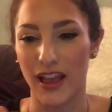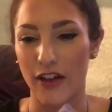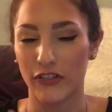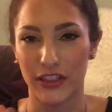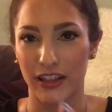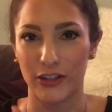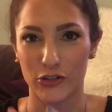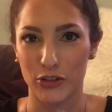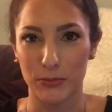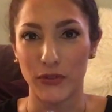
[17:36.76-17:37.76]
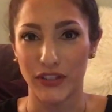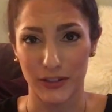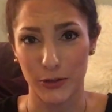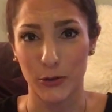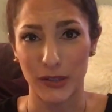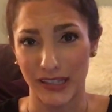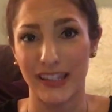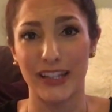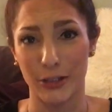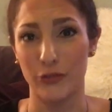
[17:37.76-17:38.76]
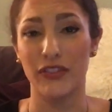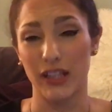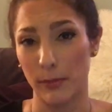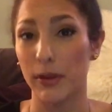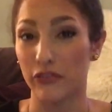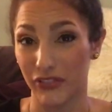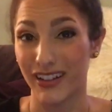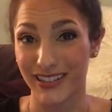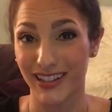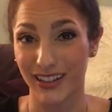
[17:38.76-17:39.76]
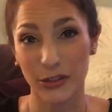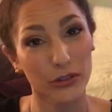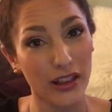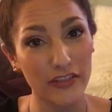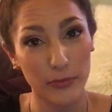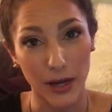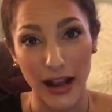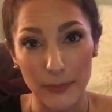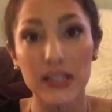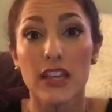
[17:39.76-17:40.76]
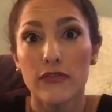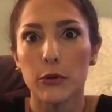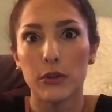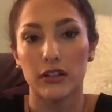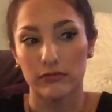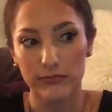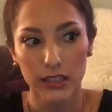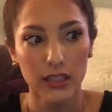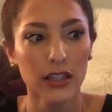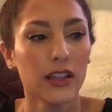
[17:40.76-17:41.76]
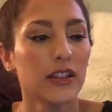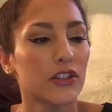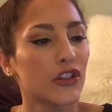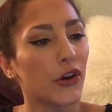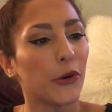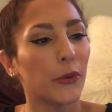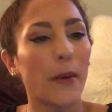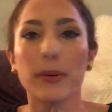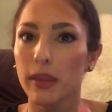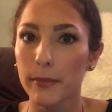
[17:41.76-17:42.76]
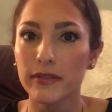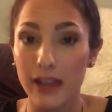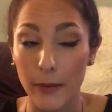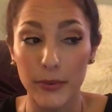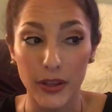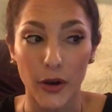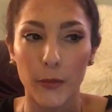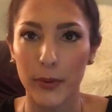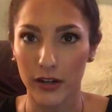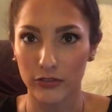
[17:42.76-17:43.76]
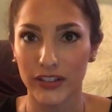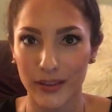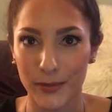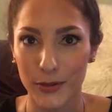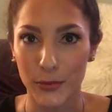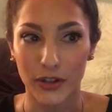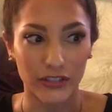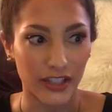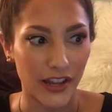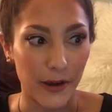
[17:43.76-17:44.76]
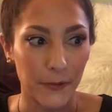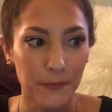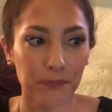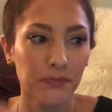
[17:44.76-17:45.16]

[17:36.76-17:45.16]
everything is just moving so quickly and you feel a bit frantic in your life, perhaps, if you do. So I'll put them down below, but I'll read them as well right now.